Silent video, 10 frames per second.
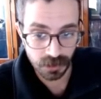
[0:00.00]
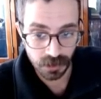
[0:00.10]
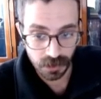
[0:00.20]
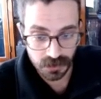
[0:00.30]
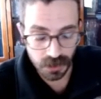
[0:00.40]

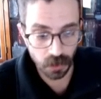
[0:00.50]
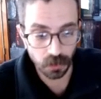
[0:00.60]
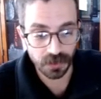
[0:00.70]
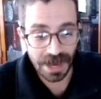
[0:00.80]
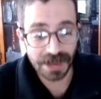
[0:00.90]

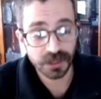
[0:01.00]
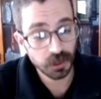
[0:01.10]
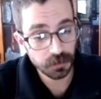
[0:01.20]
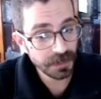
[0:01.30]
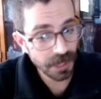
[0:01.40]
So that
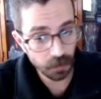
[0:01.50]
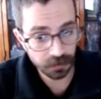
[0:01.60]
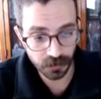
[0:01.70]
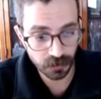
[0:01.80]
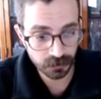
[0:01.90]
could be
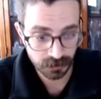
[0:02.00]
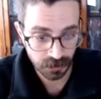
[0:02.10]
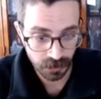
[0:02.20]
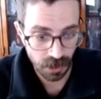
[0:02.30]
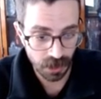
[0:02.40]
helpful.
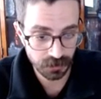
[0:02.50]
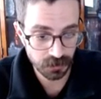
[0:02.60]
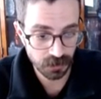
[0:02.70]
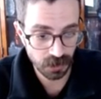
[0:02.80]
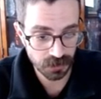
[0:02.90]
You
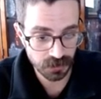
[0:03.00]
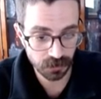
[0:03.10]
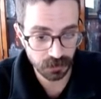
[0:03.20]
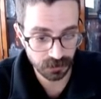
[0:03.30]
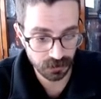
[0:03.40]
could also
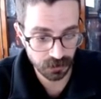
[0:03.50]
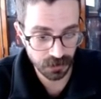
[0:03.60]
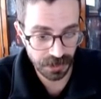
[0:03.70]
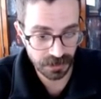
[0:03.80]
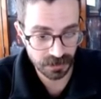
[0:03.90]
do
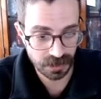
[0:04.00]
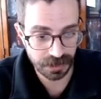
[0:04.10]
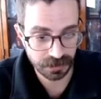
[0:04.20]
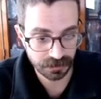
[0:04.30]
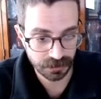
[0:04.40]
things
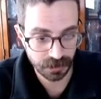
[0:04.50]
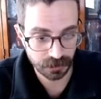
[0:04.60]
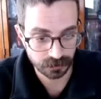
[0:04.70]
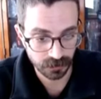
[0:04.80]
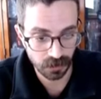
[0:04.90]
like,
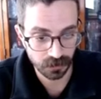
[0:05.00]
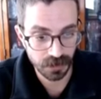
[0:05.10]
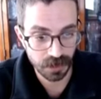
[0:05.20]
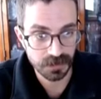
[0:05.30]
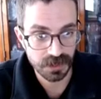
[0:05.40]
oh,
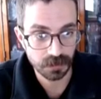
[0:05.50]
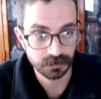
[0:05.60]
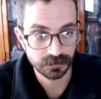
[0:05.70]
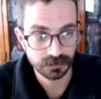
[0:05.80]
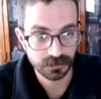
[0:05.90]
thumbs up.
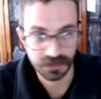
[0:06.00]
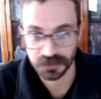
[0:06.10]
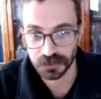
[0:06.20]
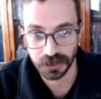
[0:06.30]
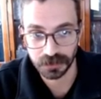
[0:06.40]
That's
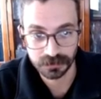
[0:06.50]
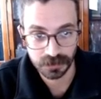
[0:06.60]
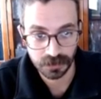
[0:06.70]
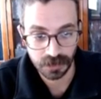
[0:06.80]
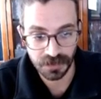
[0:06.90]
good.
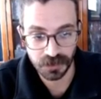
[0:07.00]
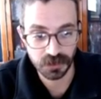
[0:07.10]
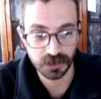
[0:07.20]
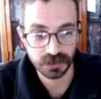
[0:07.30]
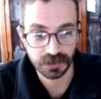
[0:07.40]
And then you
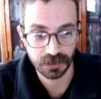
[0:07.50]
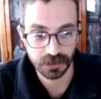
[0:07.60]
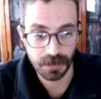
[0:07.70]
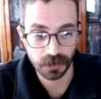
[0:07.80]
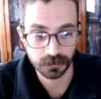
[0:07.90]
could clear
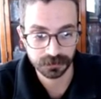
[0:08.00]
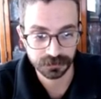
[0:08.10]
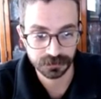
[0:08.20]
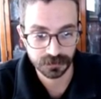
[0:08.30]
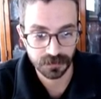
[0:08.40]
them out.
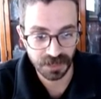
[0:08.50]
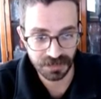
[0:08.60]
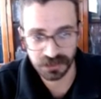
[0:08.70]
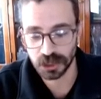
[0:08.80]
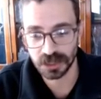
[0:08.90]

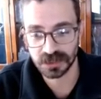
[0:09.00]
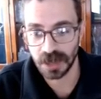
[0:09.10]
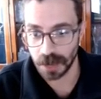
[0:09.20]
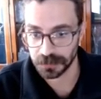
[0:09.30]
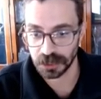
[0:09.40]
That's just an
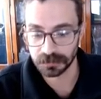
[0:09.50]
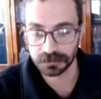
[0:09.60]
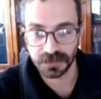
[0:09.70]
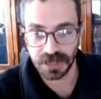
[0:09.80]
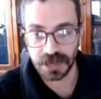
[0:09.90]
option
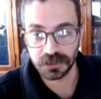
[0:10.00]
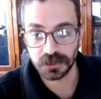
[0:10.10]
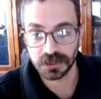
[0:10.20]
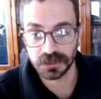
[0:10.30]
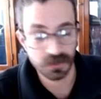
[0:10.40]
that you
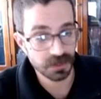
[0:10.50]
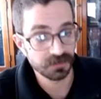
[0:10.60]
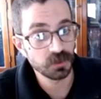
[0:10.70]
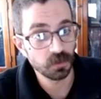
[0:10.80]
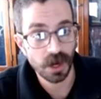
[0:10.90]
can use
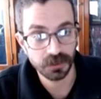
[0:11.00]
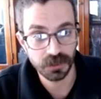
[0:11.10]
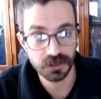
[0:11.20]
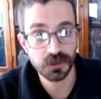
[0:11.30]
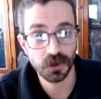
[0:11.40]
if you want. You
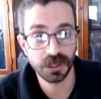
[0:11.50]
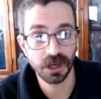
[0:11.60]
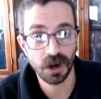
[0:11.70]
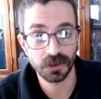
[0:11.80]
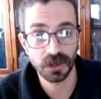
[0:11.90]
can turn it
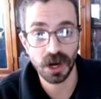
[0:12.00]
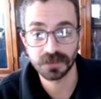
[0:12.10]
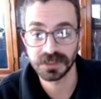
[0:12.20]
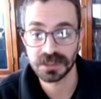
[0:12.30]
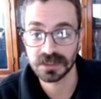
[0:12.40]
on or
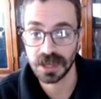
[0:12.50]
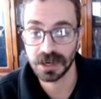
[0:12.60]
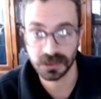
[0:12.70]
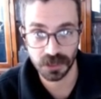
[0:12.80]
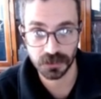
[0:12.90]
off in the
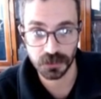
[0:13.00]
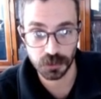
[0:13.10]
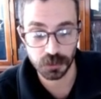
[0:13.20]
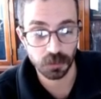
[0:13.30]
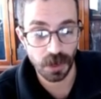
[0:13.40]
settings on the
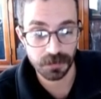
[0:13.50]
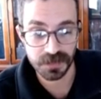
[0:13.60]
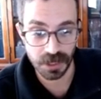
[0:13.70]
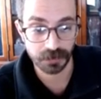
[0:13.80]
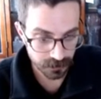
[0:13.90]
Zoom website.